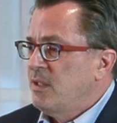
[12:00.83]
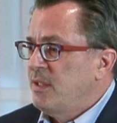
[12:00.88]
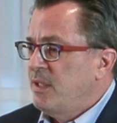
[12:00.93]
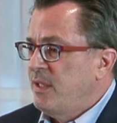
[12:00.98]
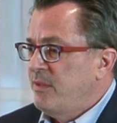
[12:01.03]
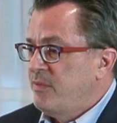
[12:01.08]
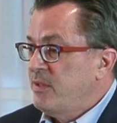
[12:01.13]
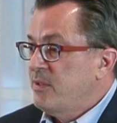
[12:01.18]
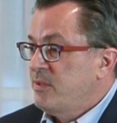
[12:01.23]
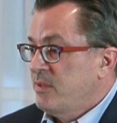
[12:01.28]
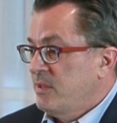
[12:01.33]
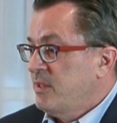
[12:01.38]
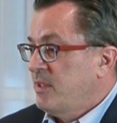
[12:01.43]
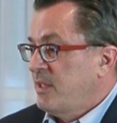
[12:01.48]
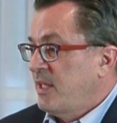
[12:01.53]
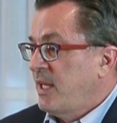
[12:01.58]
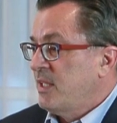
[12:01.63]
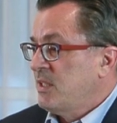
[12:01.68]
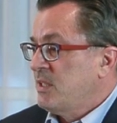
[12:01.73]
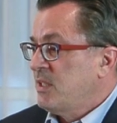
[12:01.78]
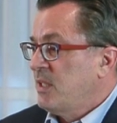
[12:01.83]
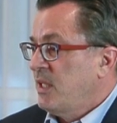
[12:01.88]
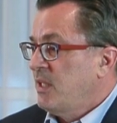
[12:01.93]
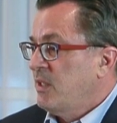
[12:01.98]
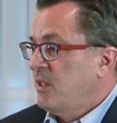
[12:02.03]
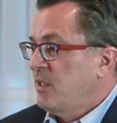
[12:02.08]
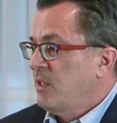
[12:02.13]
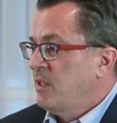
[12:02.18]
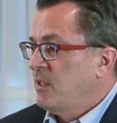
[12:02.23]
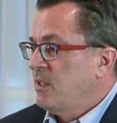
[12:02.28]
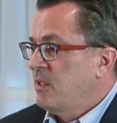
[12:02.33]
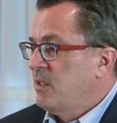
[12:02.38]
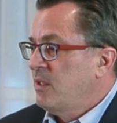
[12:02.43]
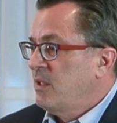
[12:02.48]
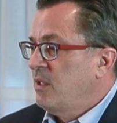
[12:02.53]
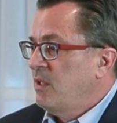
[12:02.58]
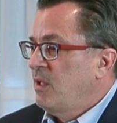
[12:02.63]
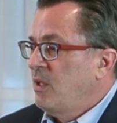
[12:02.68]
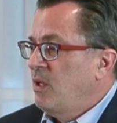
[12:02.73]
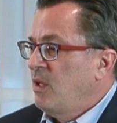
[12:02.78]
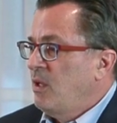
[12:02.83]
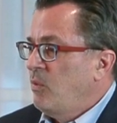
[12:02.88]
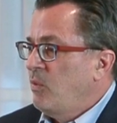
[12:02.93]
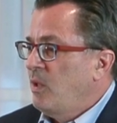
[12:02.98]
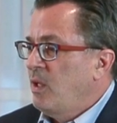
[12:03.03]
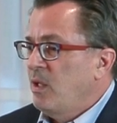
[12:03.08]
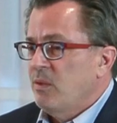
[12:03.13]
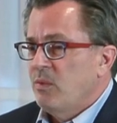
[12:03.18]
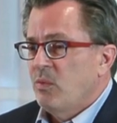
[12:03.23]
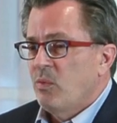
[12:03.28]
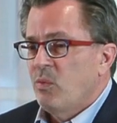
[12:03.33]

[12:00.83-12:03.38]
if you last that long. Well,